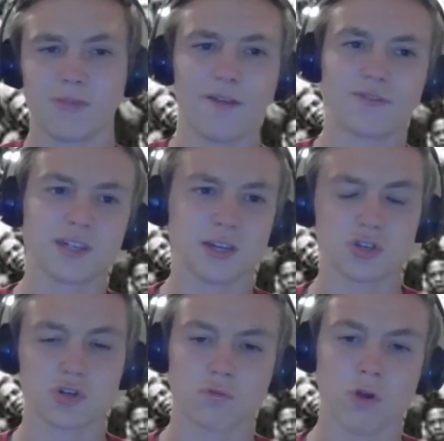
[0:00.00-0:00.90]
I've seen
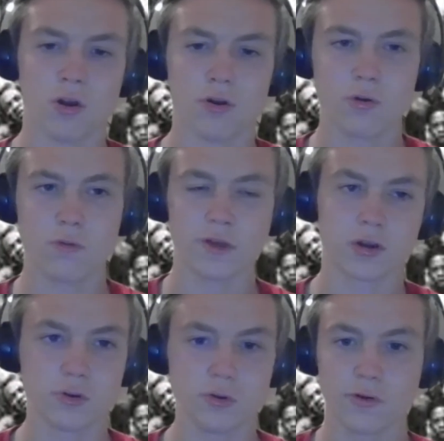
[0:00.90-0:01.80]
Toronto,
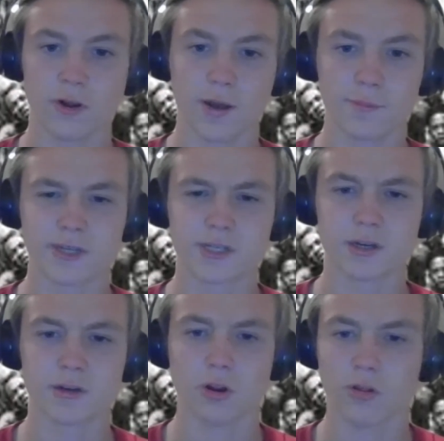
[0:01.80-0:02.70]
Vancouver, and
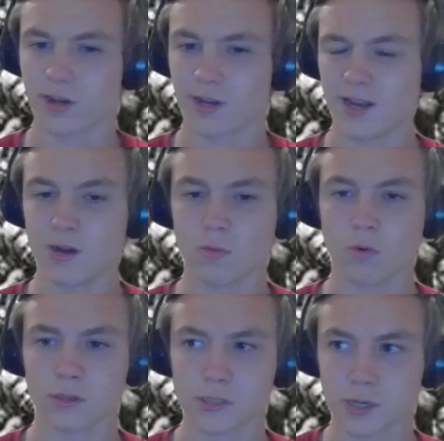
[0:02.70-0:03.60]
Edmonton are the Canadian
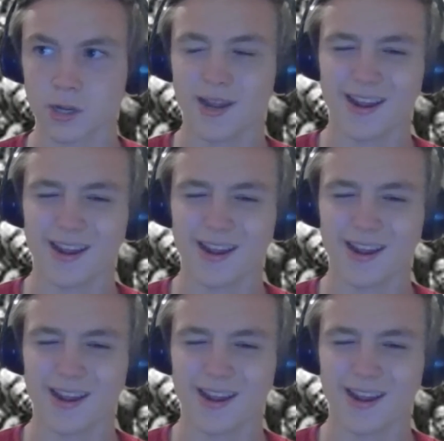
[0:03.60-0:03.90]
ones.